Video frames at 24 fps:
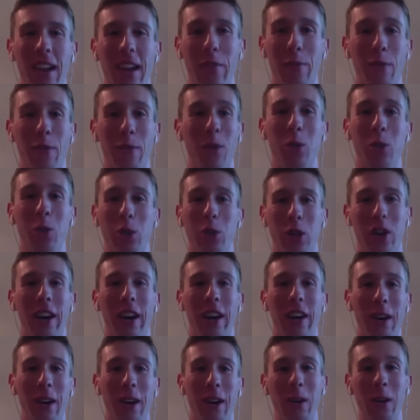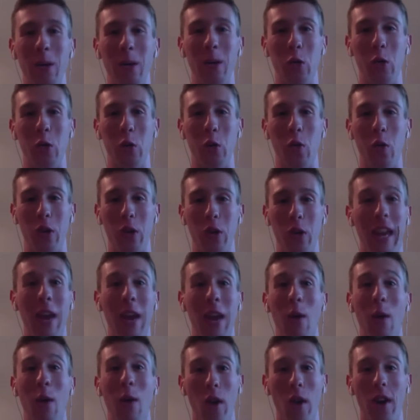a first-year head coach
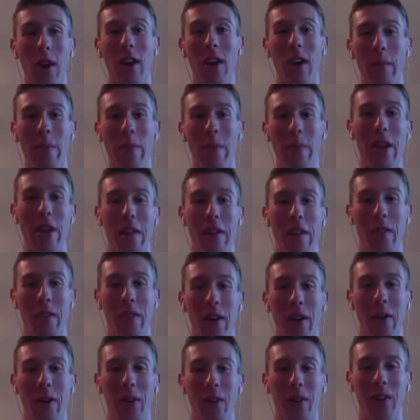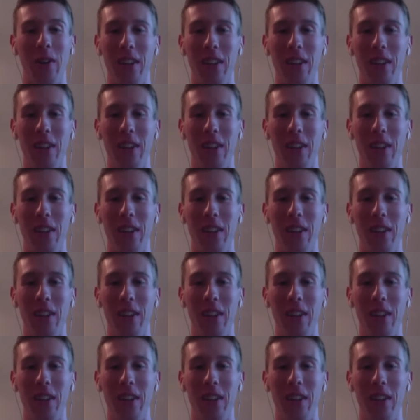can't win an NBA title.